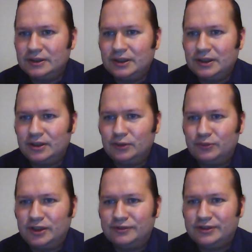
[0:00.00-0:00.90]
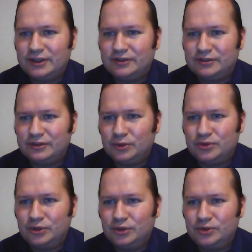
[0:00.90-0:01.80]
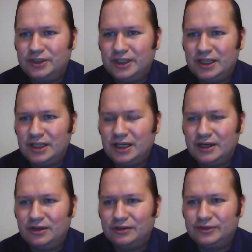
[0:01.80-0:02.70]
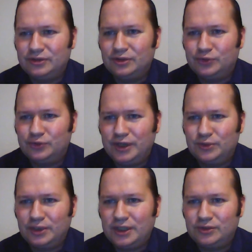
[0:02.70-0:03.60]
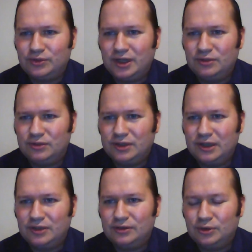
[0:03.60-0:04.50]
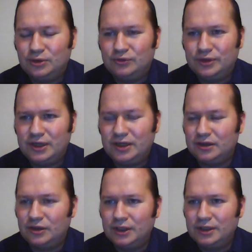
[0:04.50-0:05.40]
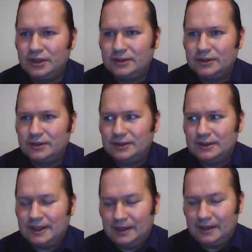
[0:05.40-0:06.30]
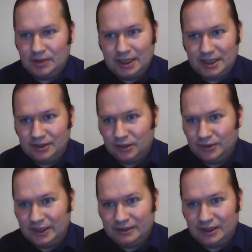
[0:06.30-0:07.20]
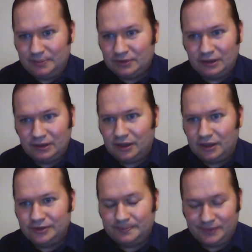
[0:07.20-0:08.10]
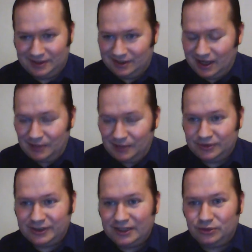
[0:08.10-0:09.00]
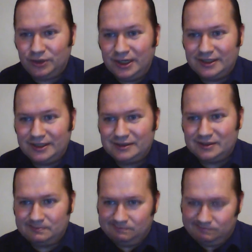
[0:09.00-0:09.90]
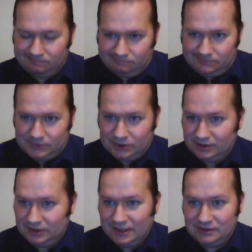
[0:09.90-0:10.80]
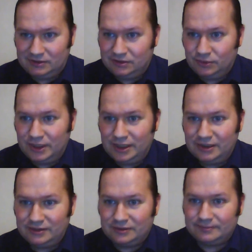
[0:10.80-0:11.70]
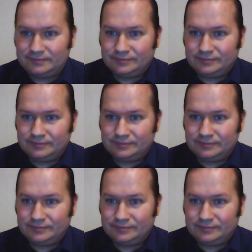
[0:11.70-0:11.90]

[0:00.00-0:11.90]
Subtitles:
Carol Worth says, so true, Jay. I lost a good friend when I tried to tell her the truth a year ago. Well, I know that happens a lot. I'm sad to hear that. That's the way it is.